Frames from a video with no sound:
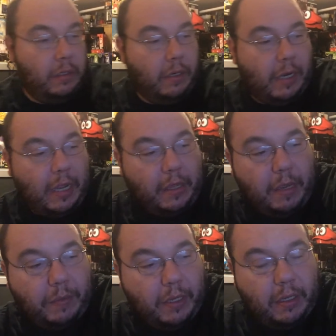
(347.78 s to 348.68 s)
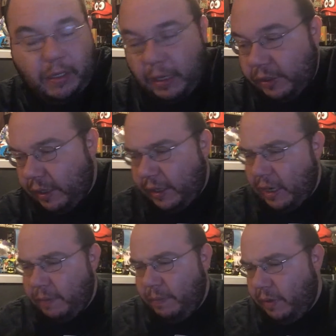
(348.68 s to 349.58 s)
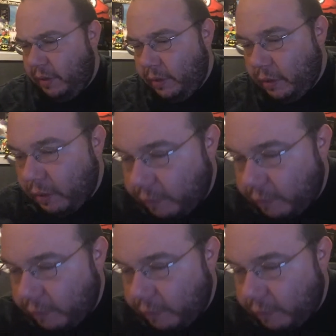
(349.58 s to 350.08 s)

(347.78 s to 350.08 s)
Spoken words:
So I add them to the collection. I think I have a little